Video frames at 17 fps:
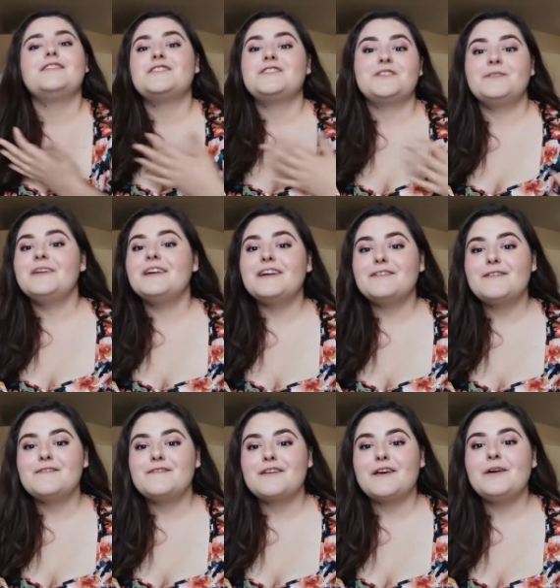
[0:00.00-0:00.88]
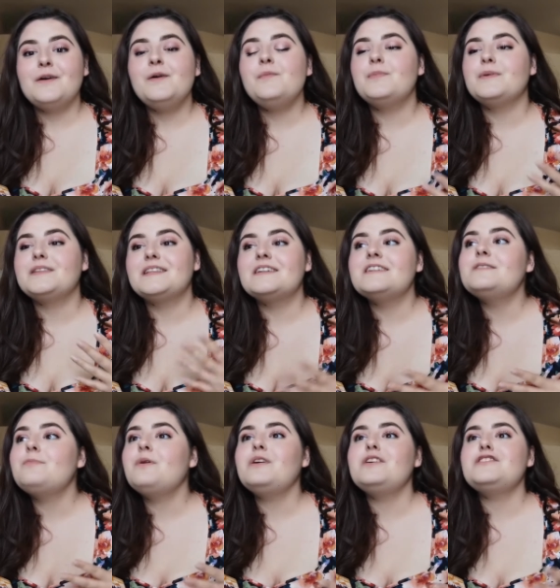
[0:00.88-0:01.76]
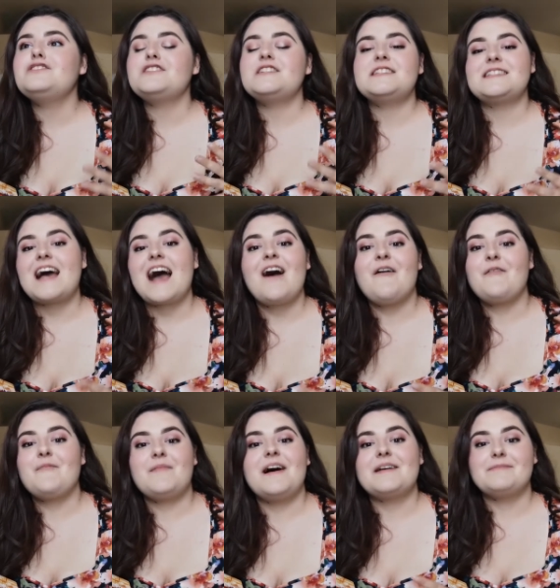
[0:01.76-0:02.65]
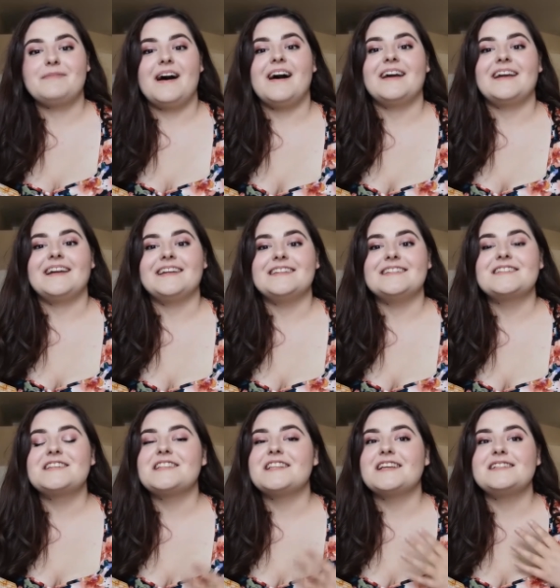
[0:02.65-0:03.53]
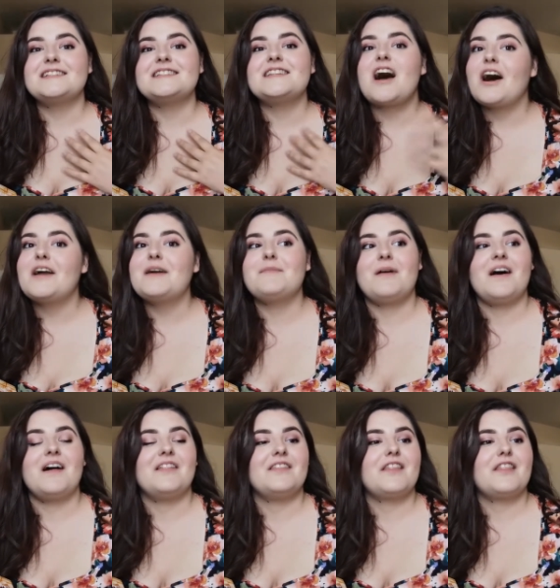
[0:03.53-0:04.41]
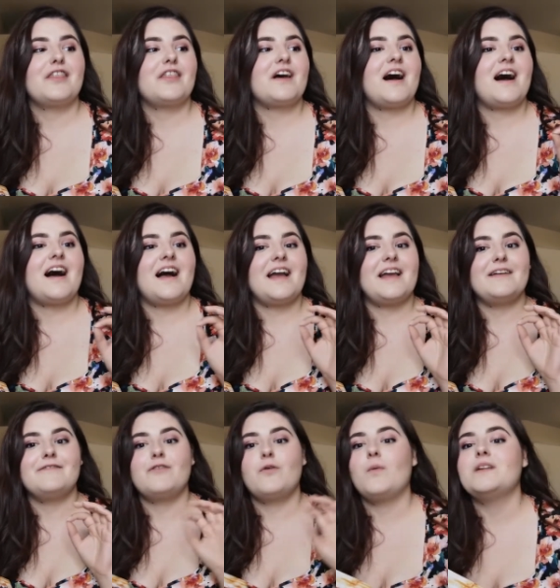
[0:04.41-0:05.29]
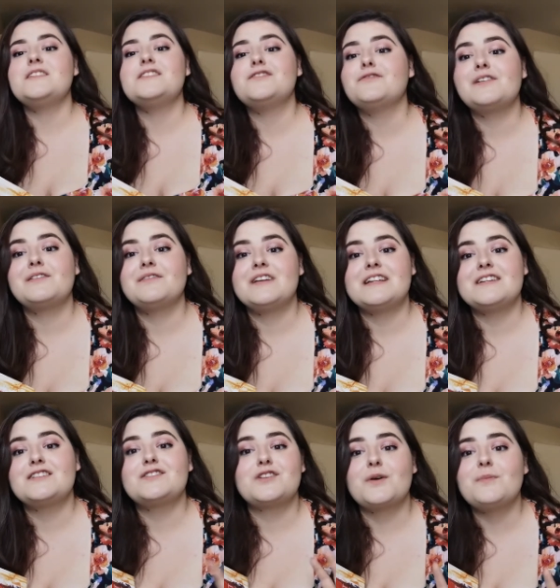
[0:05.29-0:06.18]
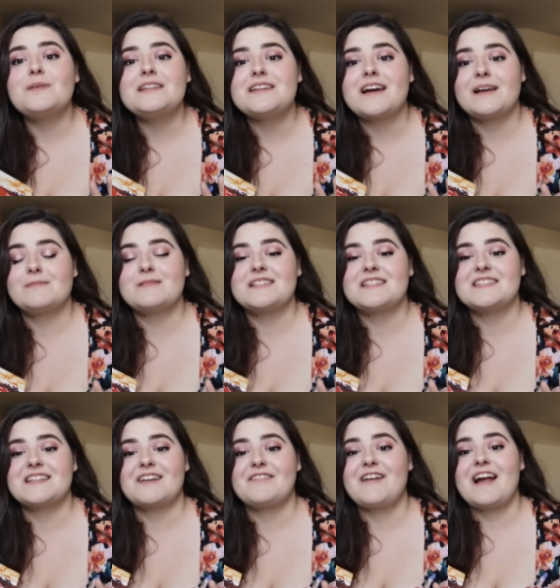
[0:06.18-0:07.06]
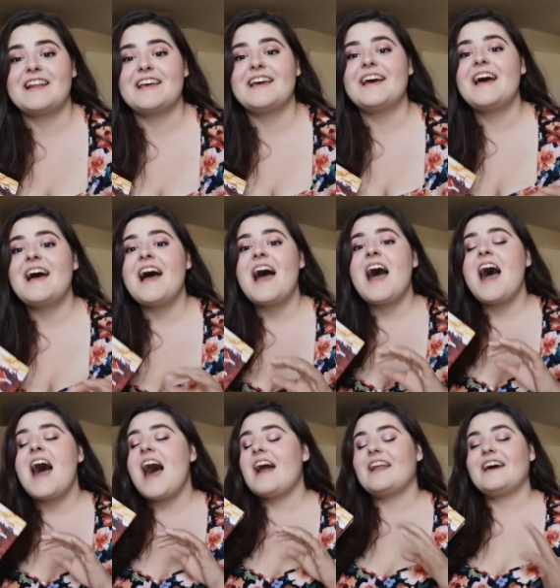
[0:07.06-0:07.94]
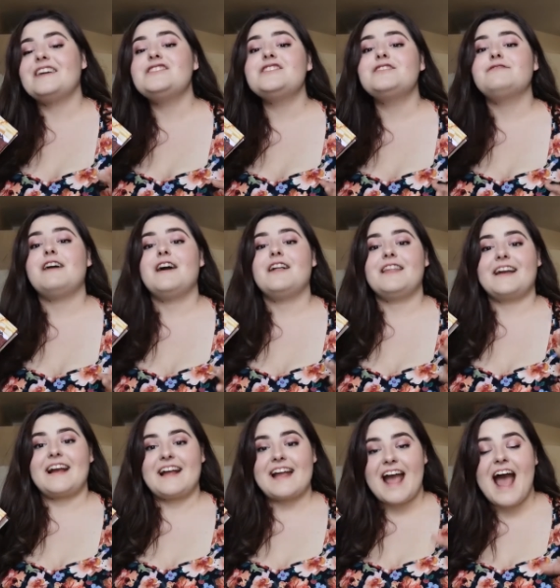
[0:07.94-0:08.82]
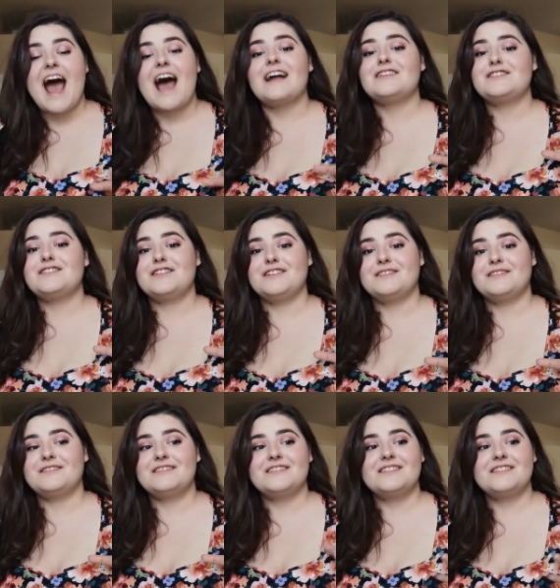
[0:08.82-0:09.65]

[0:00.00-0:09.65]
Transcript: doing a review, but this book has just sat on my mind this entire month. I've wanted to reread it so many times since I read it, and I just felt like I had to